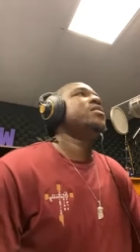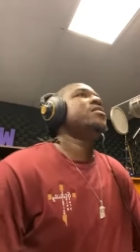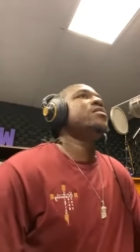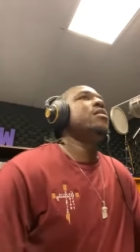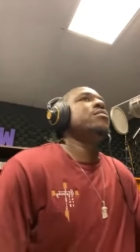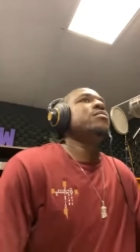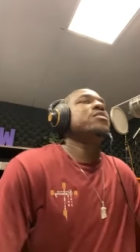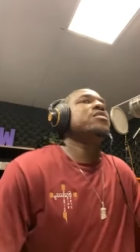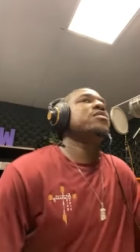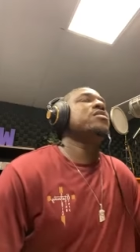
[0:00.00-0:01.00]
some
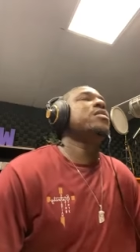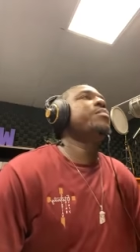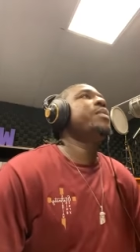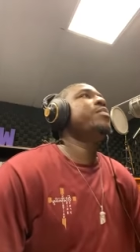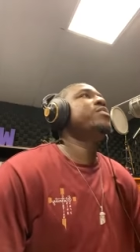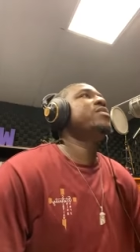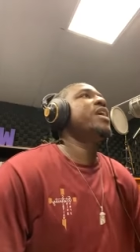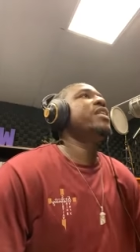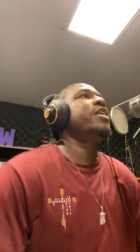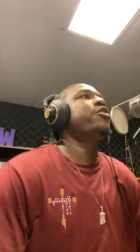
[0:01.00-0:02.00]
some people
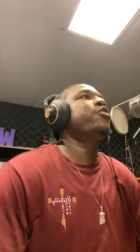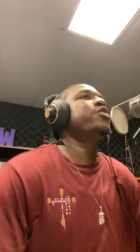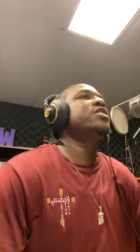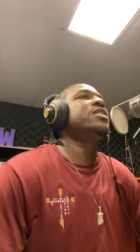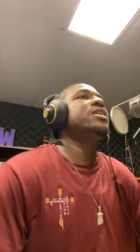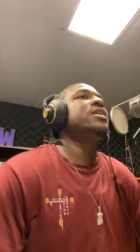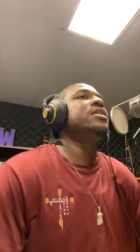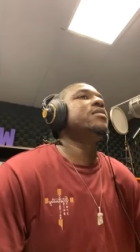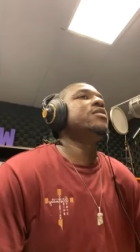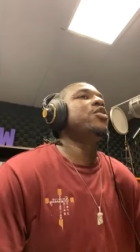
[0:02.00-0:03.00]
say they're Christian
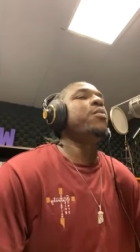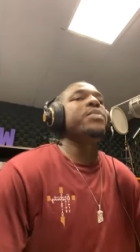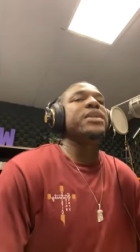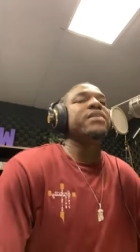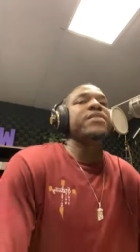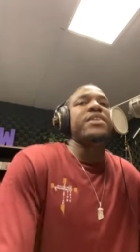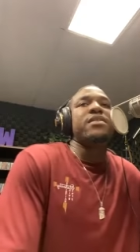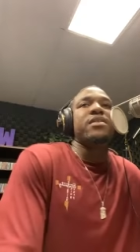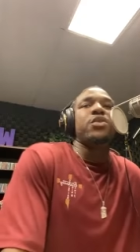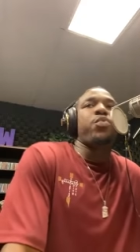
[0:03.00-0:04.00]
and don't believe
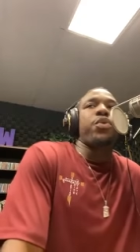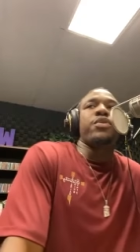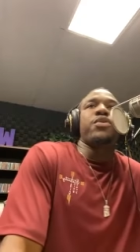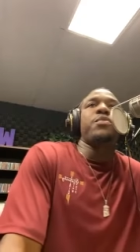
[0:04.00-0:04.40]
in the word,